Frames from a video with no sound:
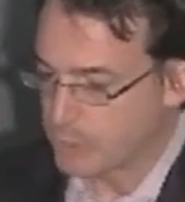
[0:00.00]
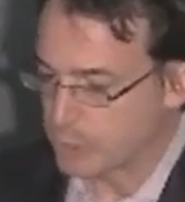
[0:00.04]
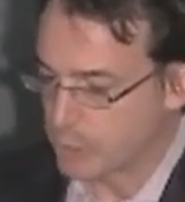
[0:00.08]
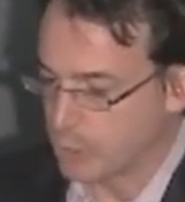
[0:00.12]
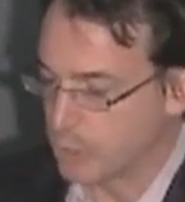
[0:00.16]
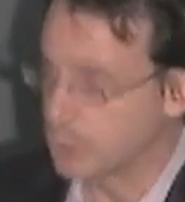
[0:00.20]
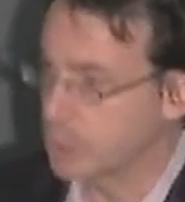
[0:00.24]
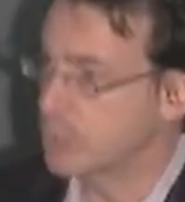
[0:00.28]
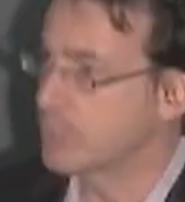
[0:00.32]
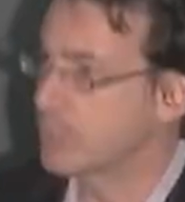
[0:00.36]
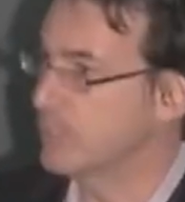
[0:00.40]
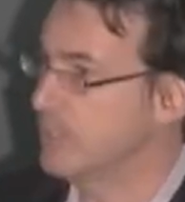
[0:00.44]

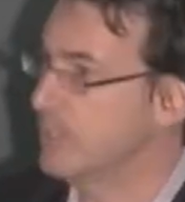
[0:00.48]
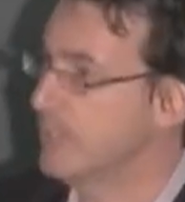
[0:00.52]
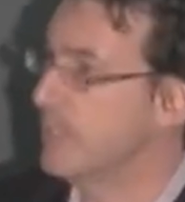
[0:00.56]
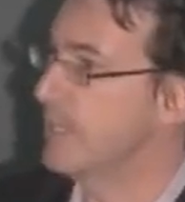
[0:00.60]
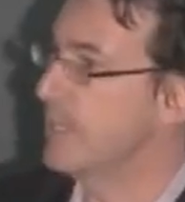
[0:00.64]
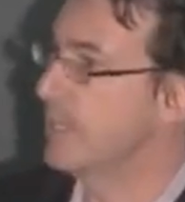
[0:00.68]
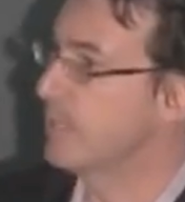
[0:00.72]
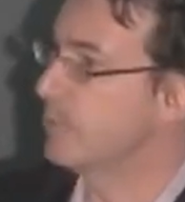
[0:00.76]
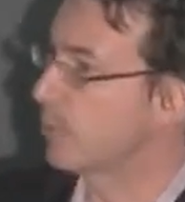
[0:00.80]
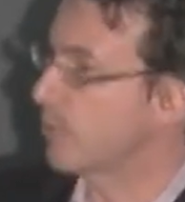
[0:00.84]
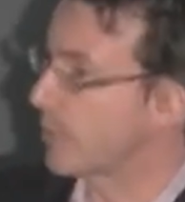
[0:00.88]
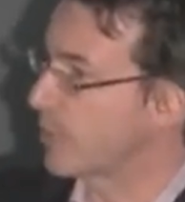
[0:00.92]
To pursue this
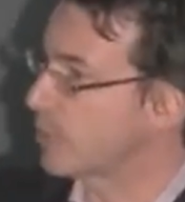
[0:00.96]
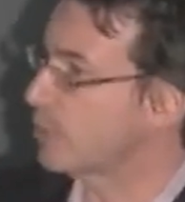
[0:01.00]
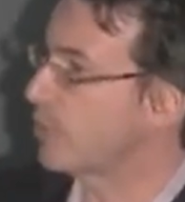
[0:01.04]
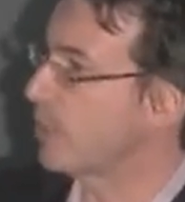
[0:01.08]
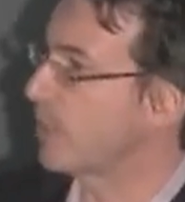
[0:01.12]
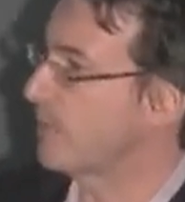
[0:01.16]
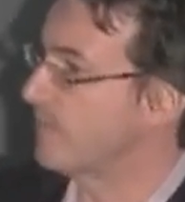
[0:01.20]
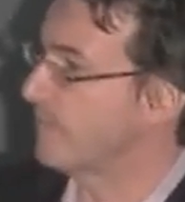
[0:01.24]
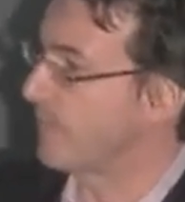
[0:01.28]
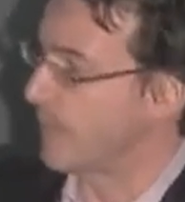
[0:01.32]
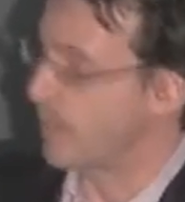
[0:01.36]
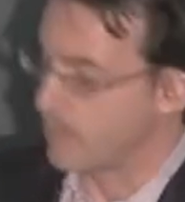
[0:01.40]
research
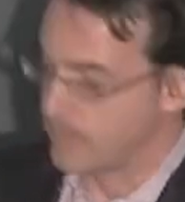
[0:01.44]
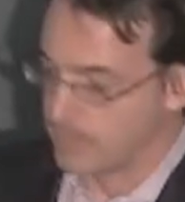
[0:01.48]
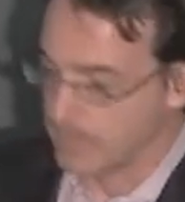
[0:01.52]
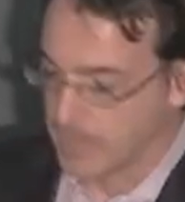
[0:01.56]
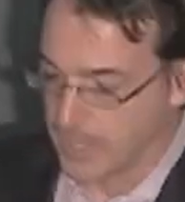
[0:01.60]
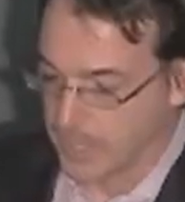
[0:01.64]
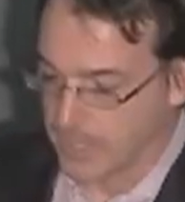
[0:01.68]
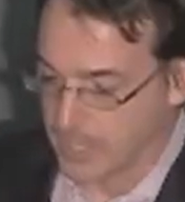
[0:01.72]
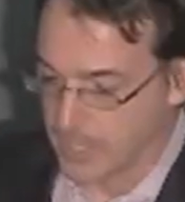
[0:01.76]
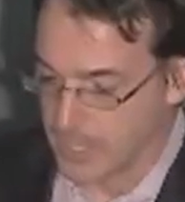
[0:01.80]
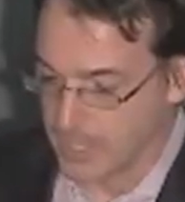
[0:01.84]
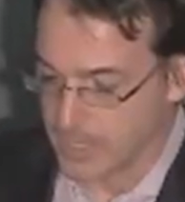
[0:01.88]
in an
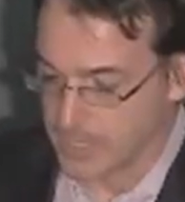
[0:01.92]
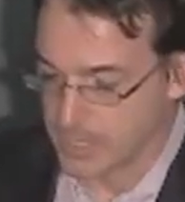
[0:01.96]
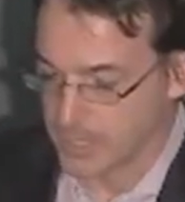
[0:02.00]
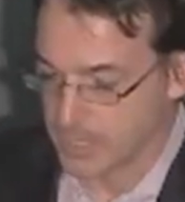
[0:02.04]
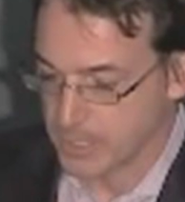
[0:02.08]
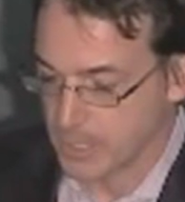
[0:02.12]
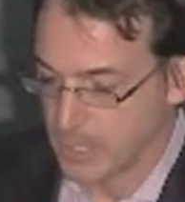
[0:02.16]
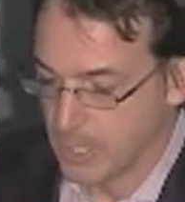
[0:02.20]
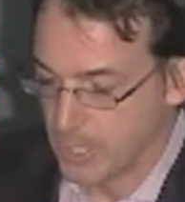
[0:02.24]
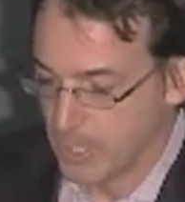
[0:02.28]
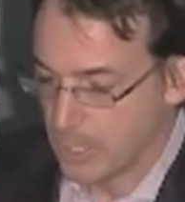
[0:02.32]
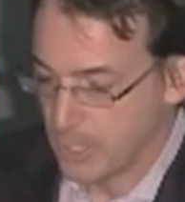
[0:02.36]
educational
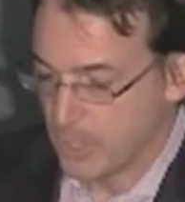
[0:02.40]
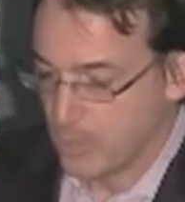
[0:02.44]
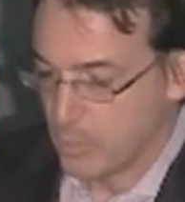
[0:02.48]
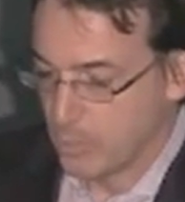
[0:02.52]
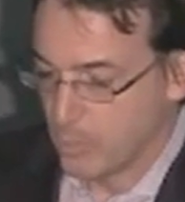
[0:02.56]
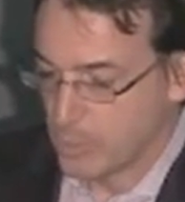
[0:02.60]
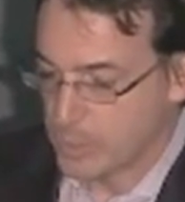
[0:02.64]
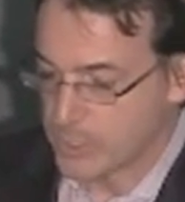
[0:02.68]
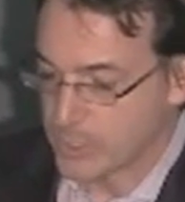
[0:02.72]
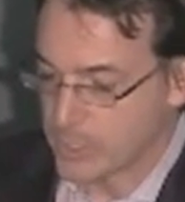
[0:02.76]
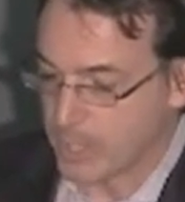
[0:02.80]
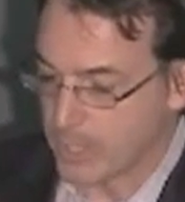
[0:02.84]
environment like
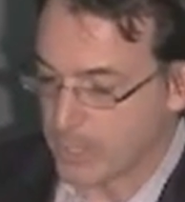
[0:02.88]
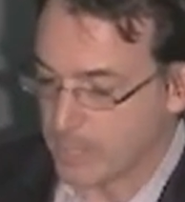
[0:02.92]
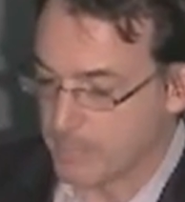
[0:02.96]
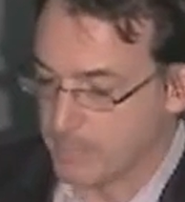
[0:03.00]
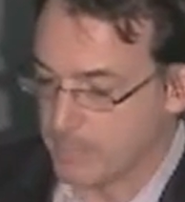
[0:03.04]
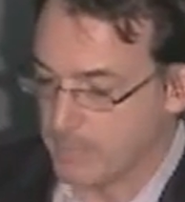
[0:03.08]
ours,